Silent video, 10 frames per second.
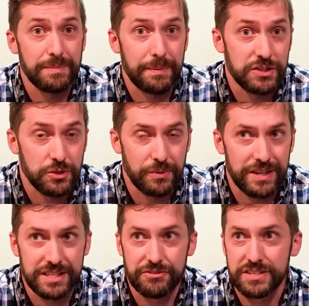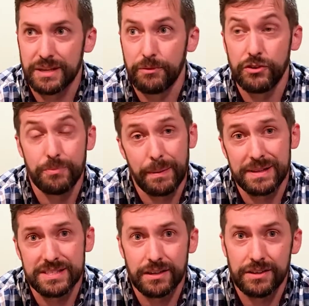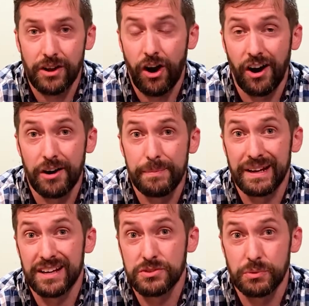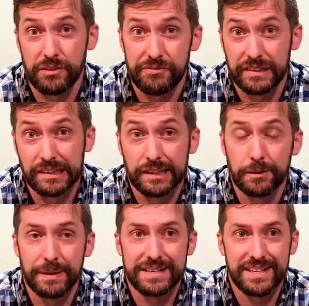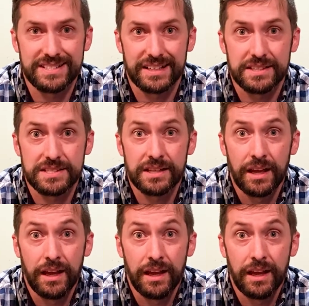Maybe it's super easy for some of you. Maybe it's hard because we feel a little bit distance.